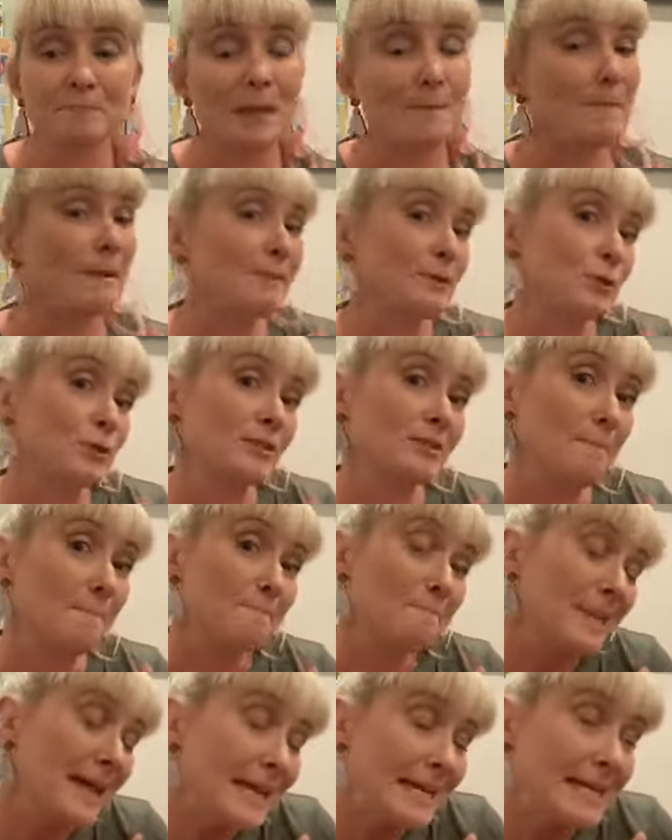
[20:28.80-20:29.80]
Maybe do some
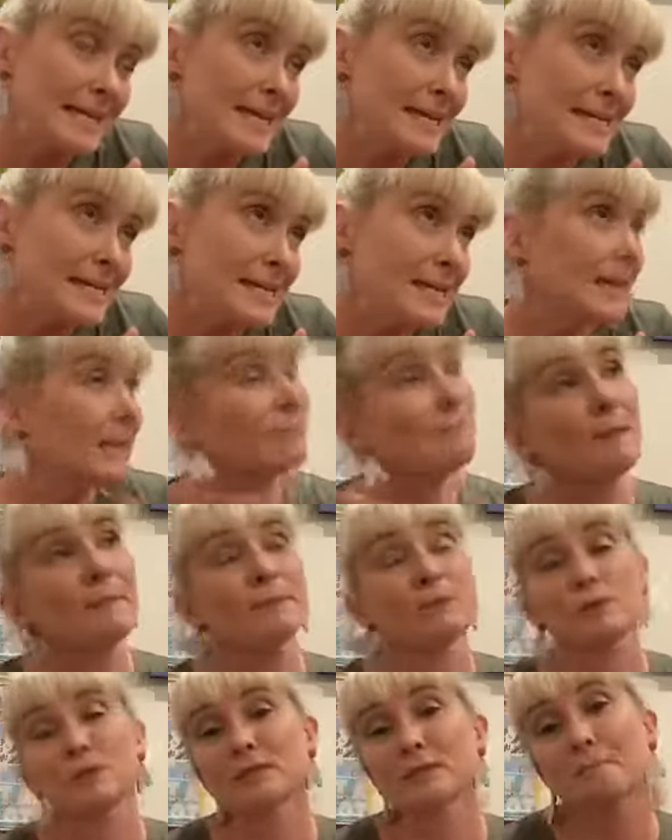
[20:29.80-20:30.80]
baking,
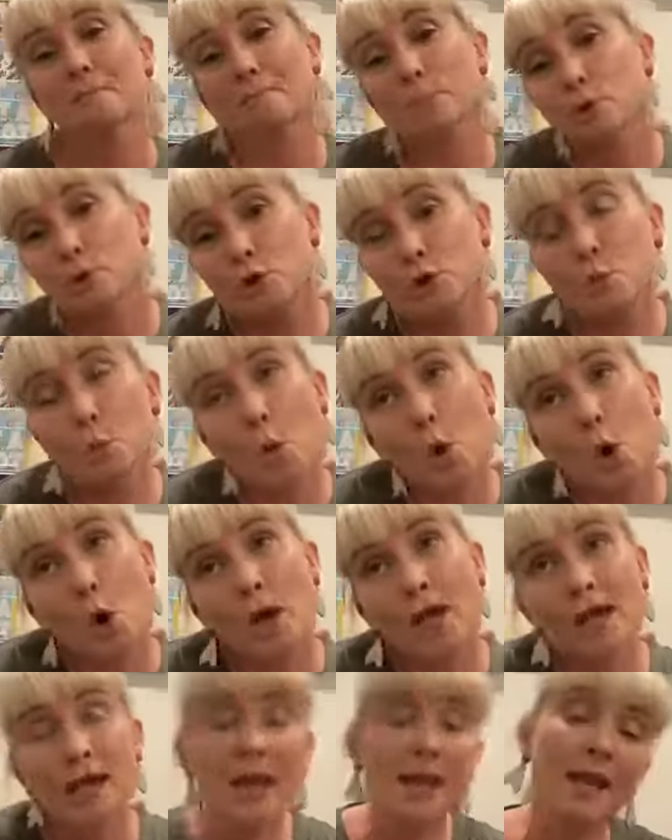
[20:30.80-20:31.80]
maybe do some
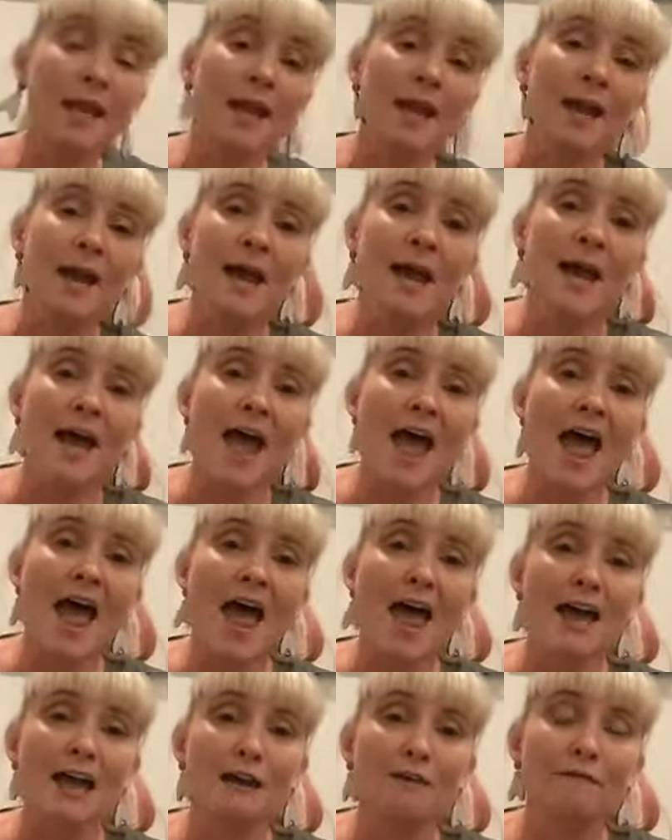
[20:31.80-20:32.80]
bushwalking.
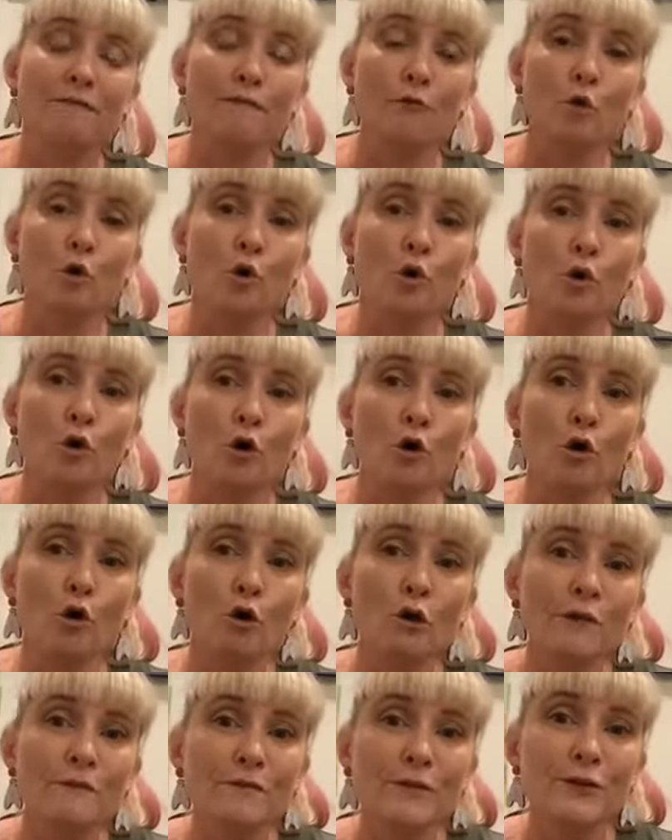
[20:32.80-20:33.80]
And for
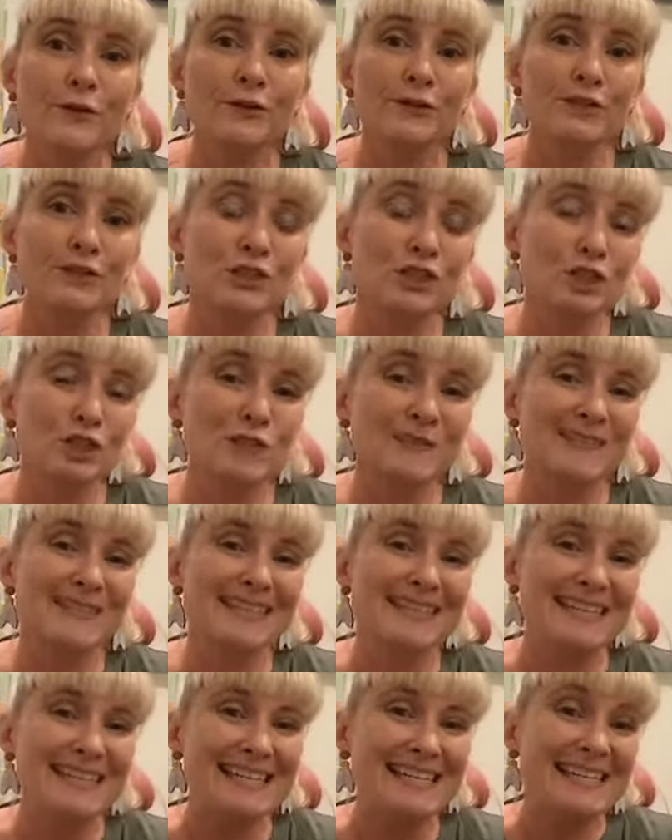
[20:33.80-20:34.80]
all of those
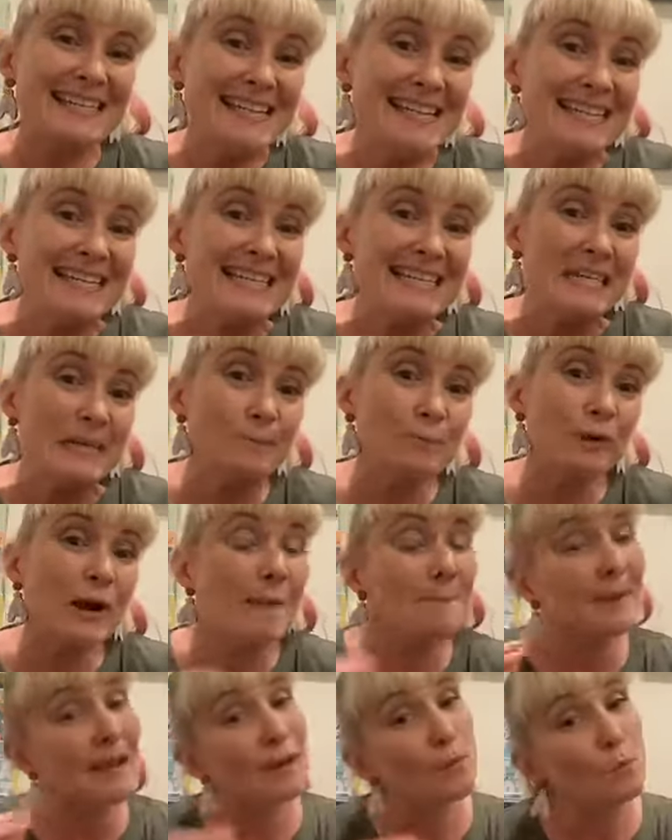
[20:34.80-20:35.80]
students in kindy,
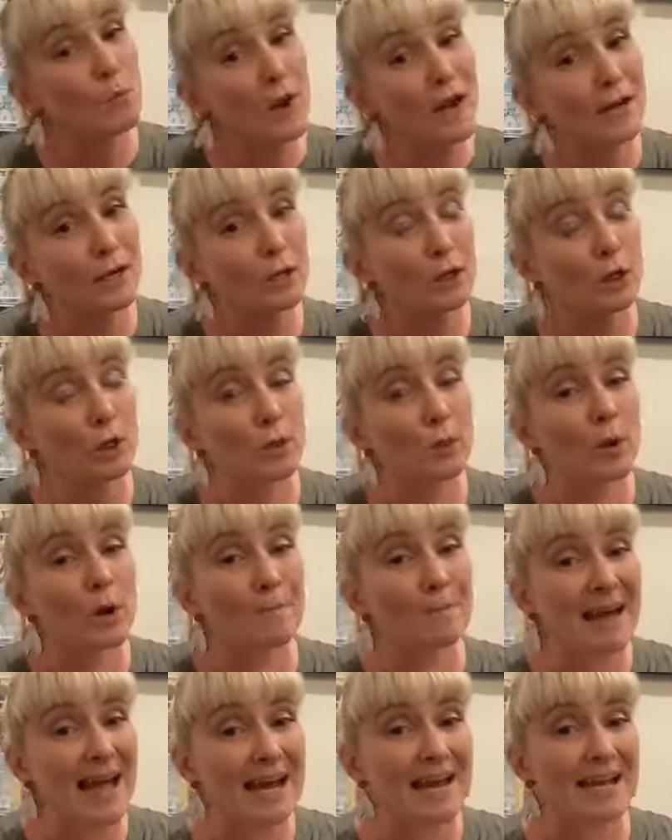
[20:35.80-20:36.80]
prep and one who were
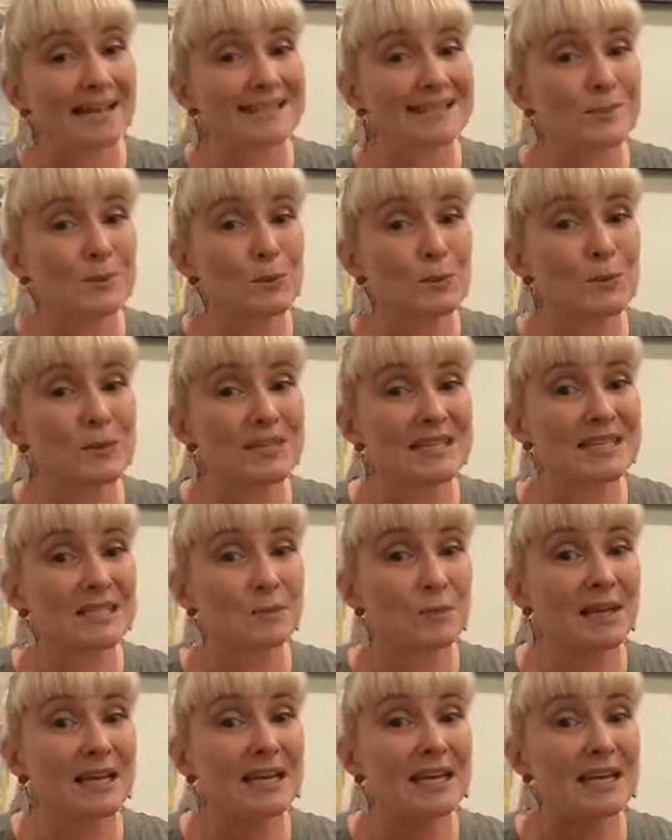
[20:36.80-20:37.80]
back at school this
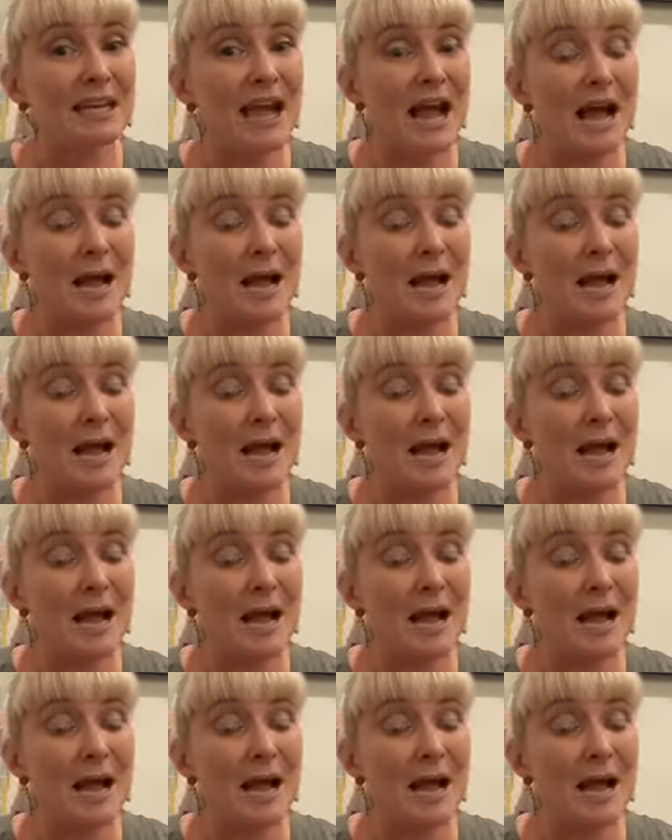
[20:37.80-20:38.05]
week,